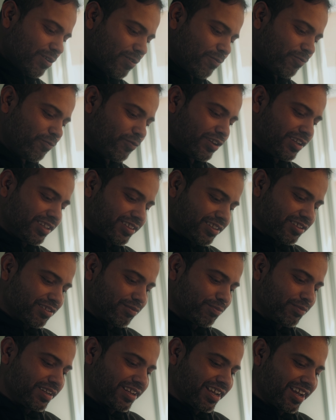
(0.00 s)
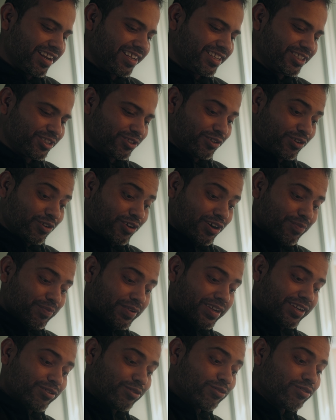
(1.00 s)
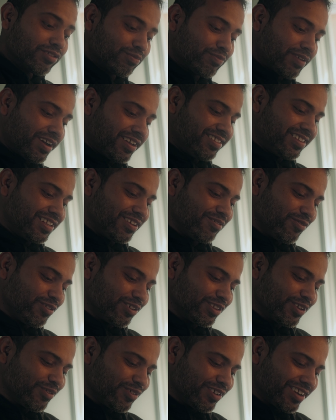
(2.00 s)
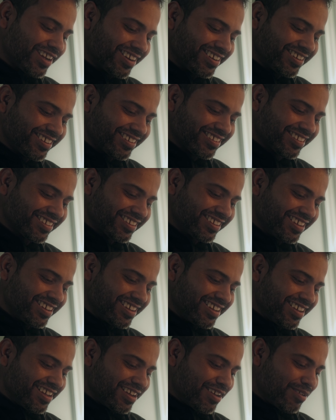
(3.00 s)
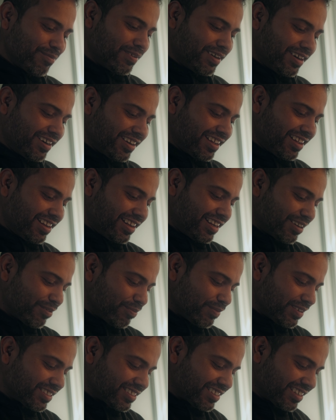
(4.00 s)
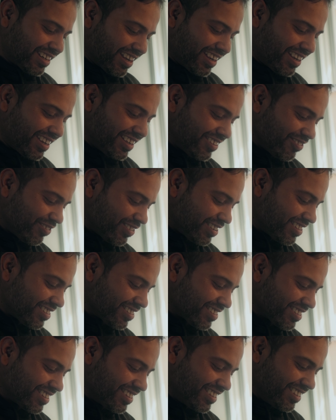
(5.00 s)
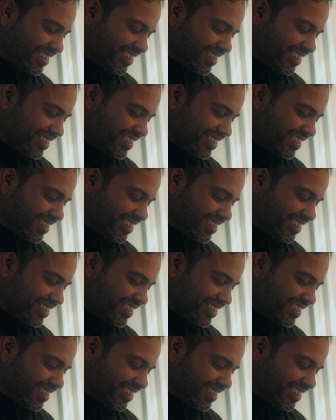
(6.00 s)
Hopefully this biryani should not be too spicy for the one niners but yeah let me try once